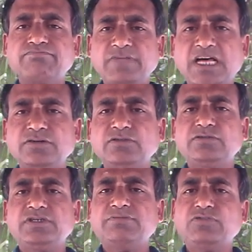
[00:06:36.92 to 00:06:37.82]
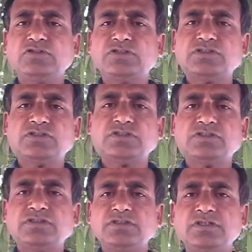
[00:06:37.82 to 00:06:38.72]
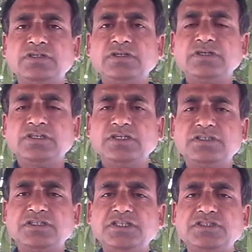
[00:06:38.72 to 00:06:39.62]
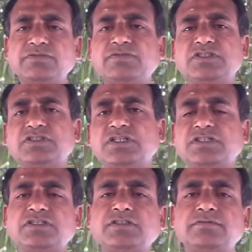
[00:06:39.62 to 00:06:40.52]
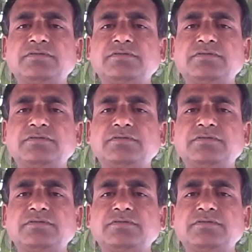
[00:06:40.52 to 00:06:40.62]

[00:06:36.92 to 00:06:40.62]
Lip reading: iron ore deposits in each of the state.